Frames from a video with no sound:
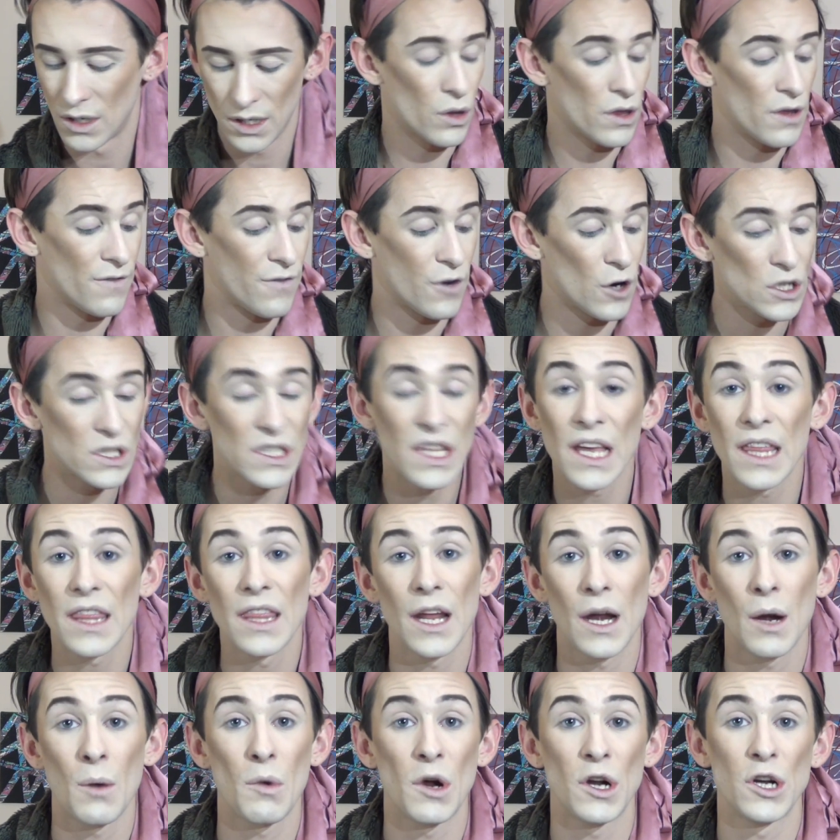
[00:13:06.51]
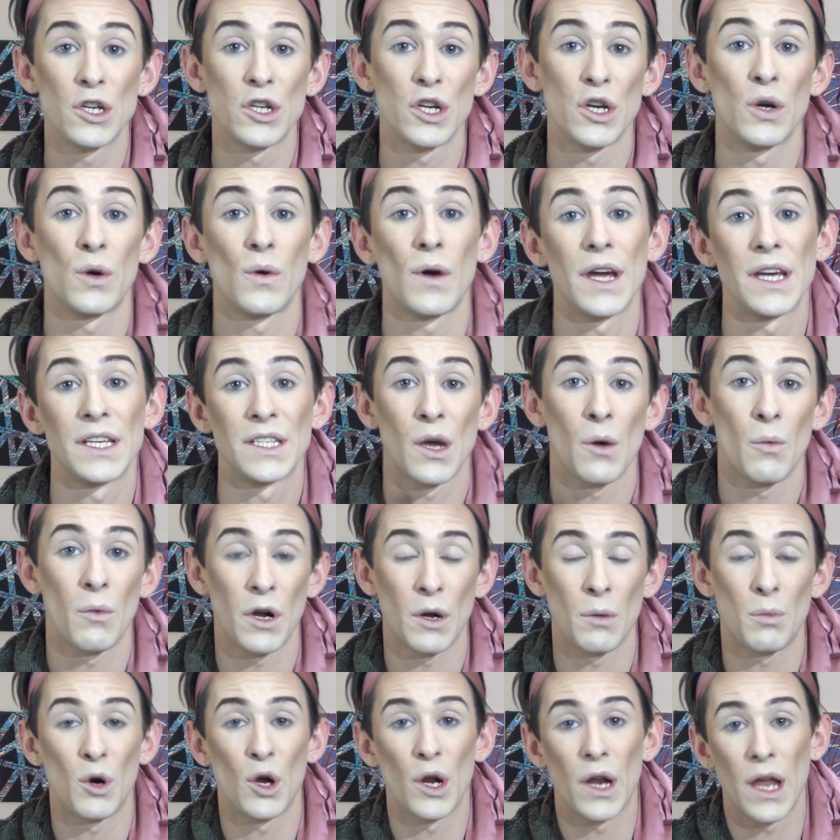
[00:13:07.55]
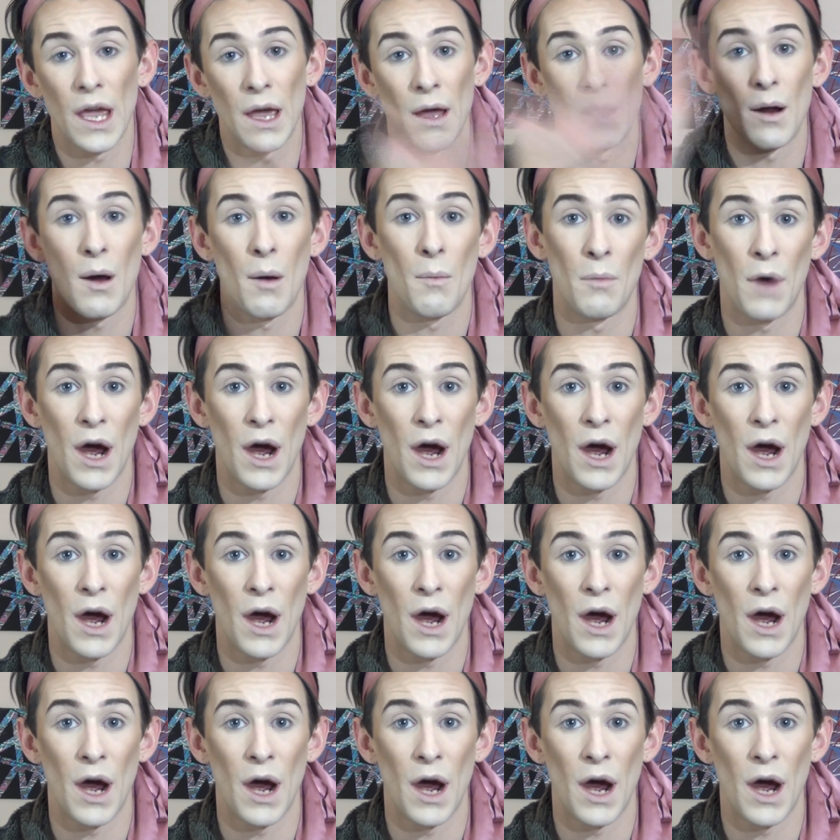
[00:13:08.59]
So the first thing that I wanna do is I wanna put in